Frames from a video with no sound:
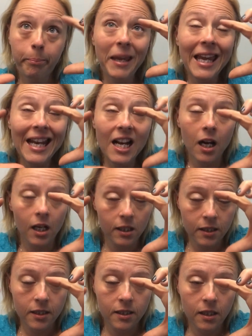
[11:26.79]

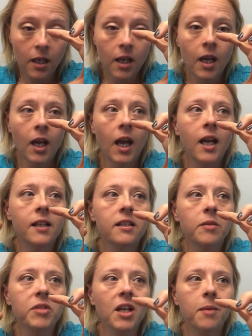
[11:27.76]
pitas, and
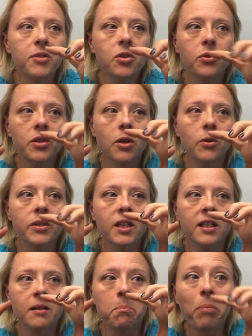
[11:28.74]
sometimes use those
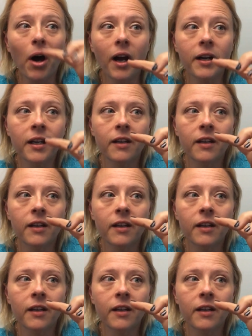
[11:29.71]
as a bun